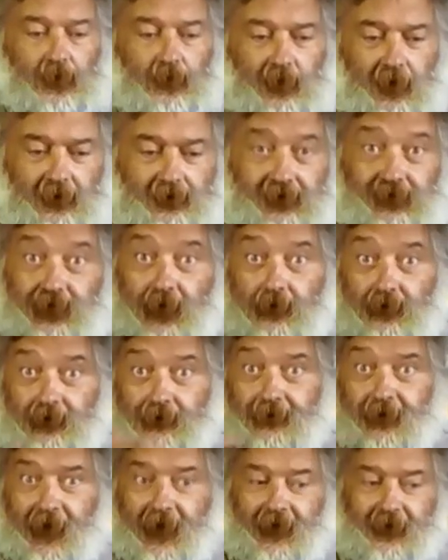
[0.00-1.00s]
well, to show
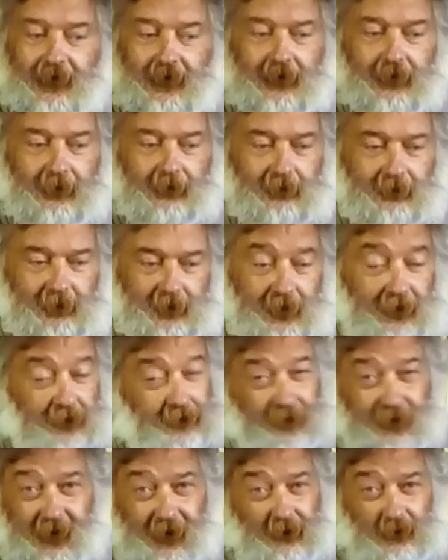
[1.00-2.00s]
good faith,
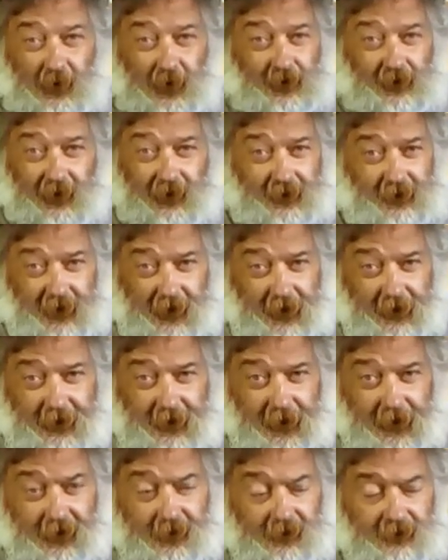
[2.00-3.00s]
because I didn't want to get
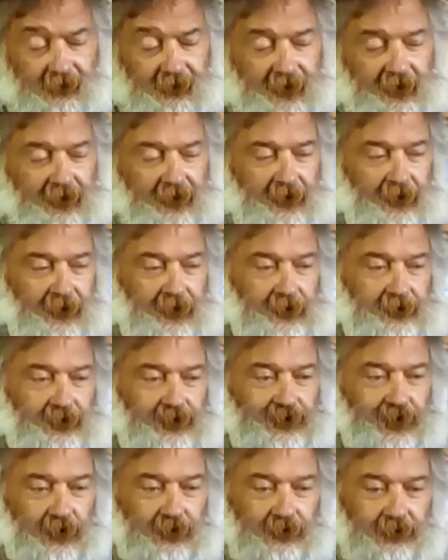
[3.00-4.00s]
nicked, to
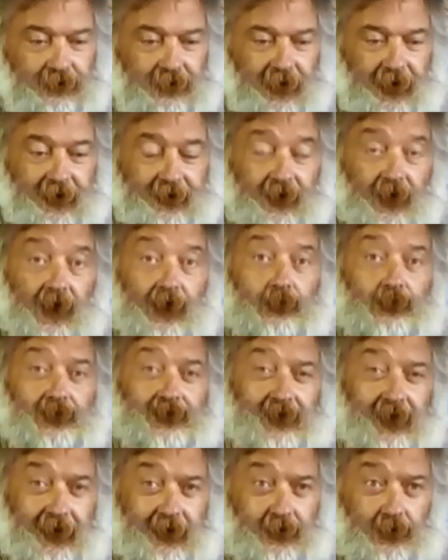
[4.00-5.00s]
show good faith, I
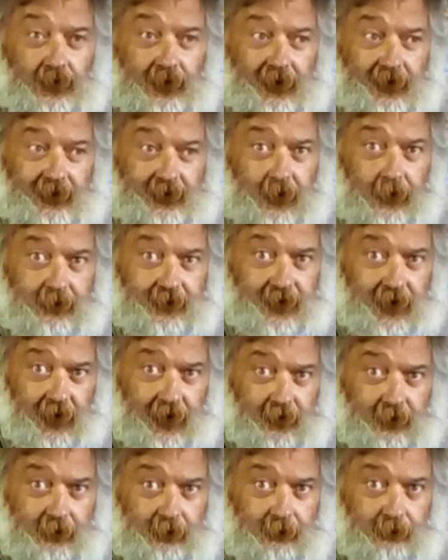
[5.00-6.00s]
will take all these off
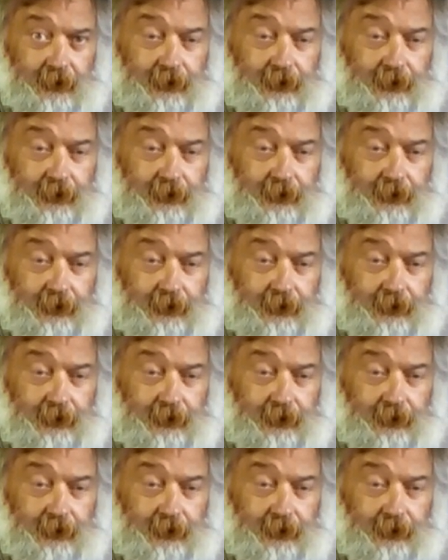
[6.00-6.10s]
sale.